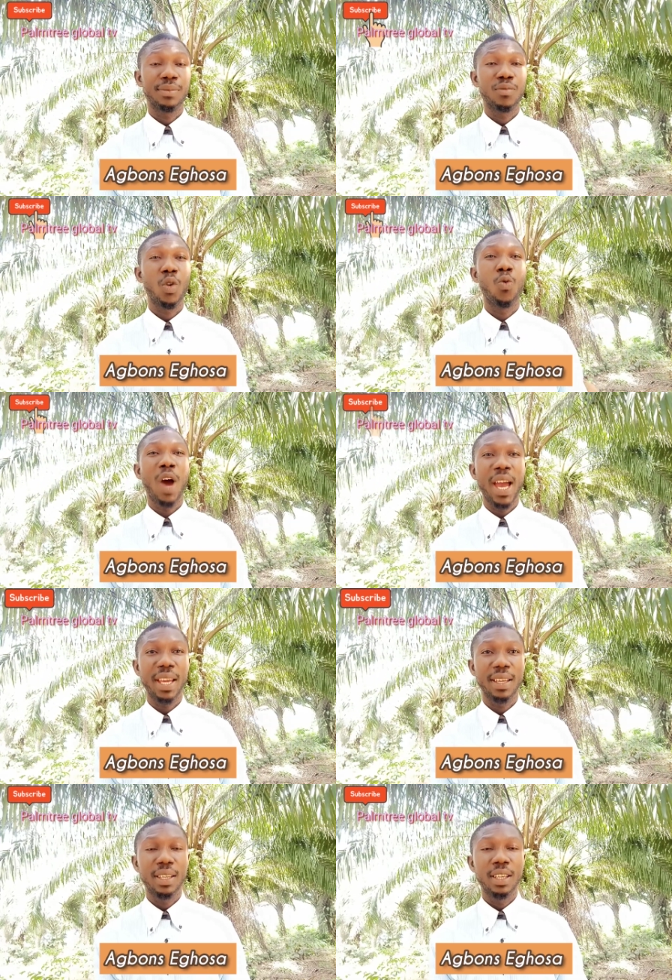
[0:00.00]
Why?
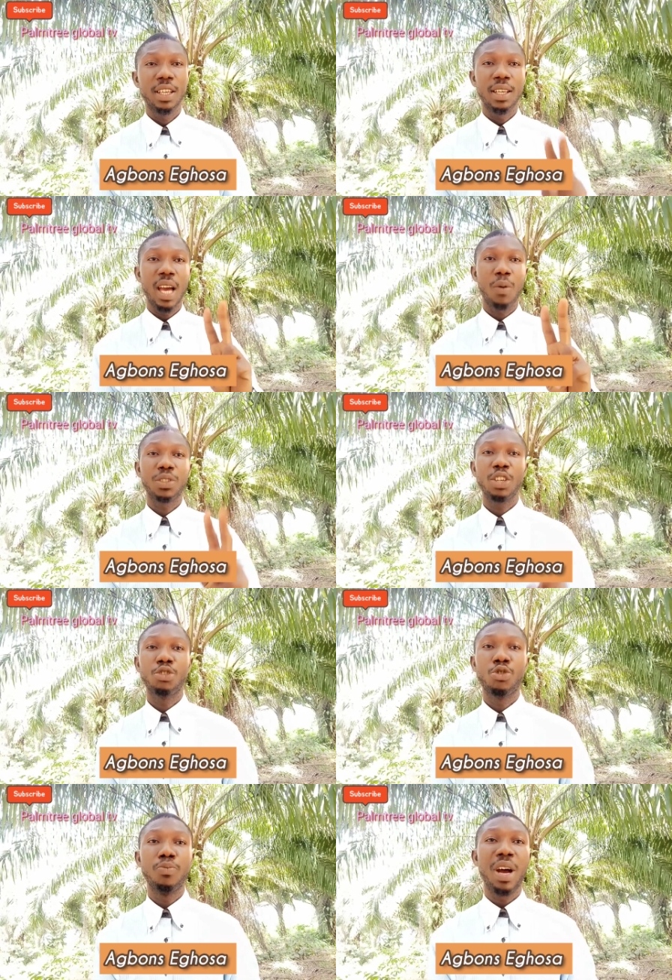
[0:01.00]
I will tell you two
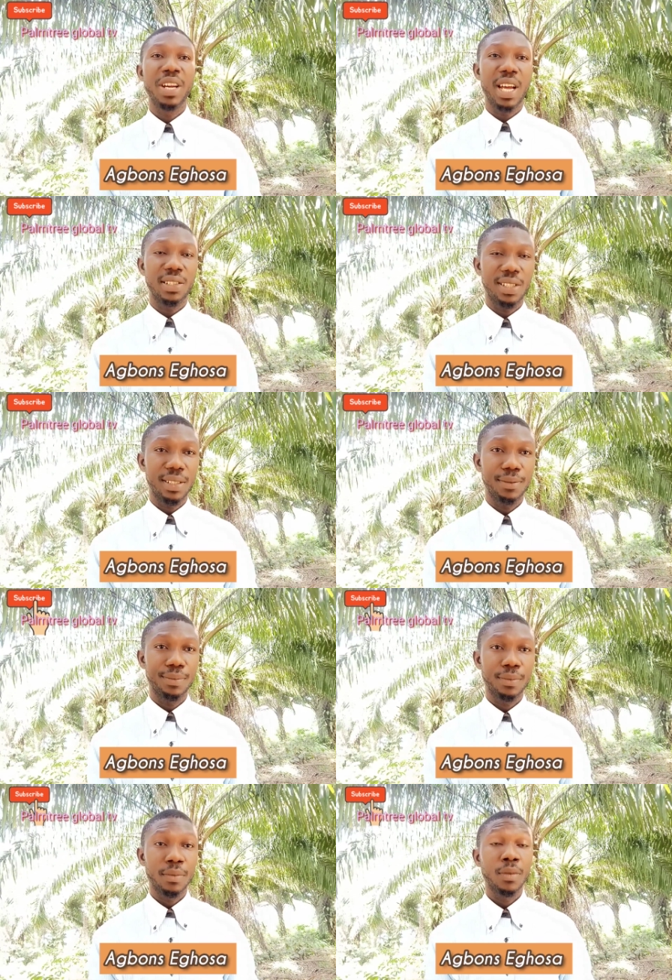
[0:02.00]
barriers.
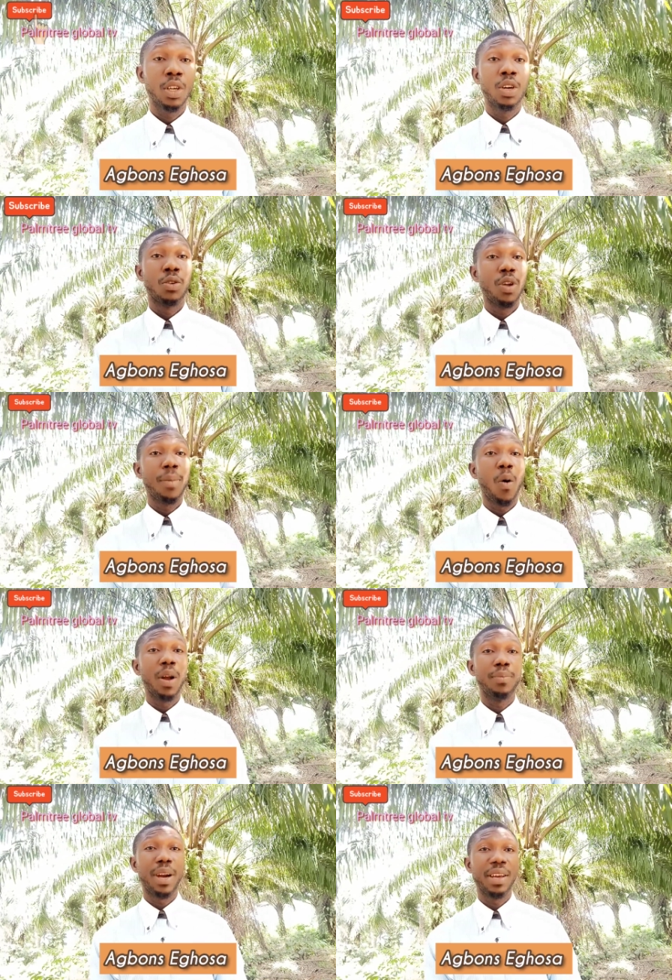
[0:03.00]
Number one
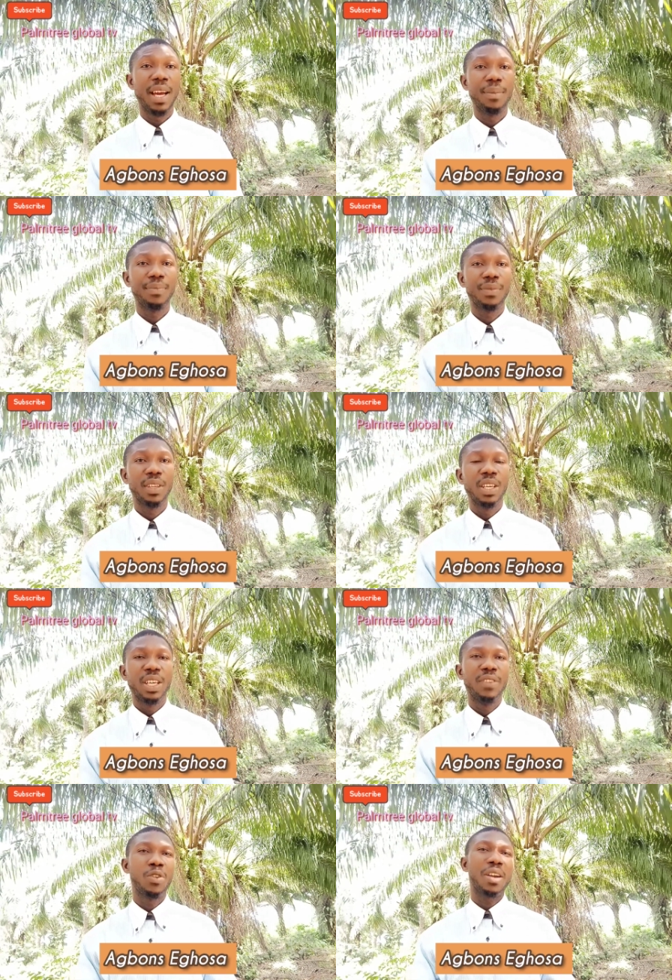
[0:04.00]
barrier
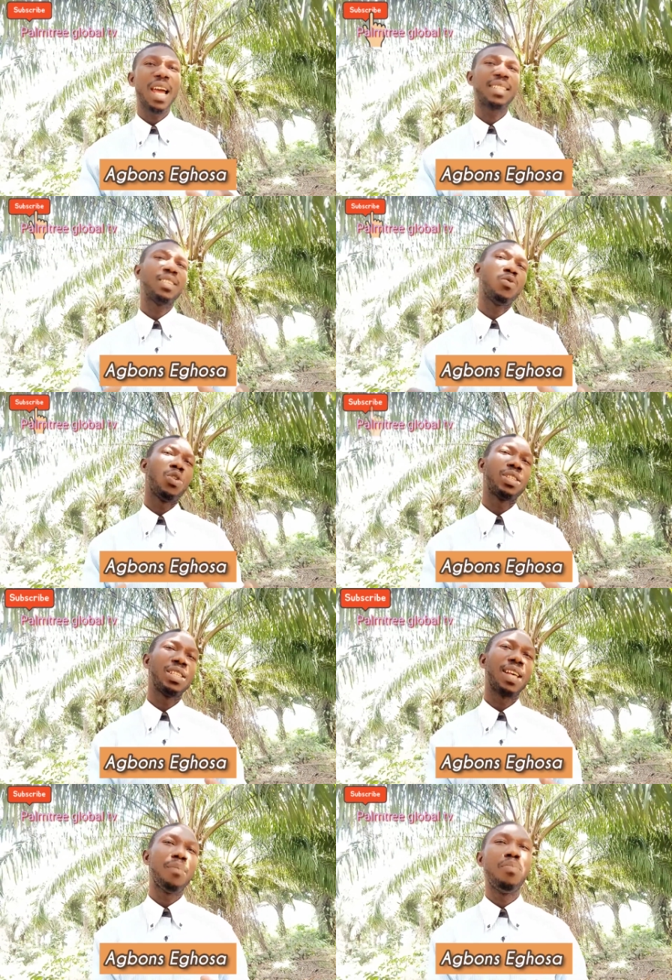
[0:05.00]
if you are writing what is
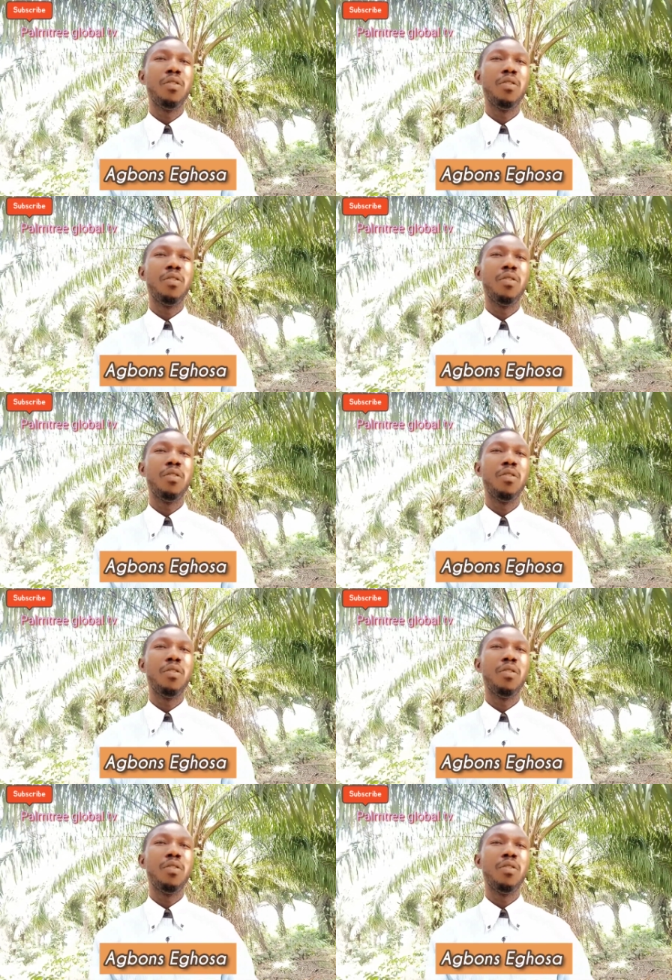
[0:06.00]
above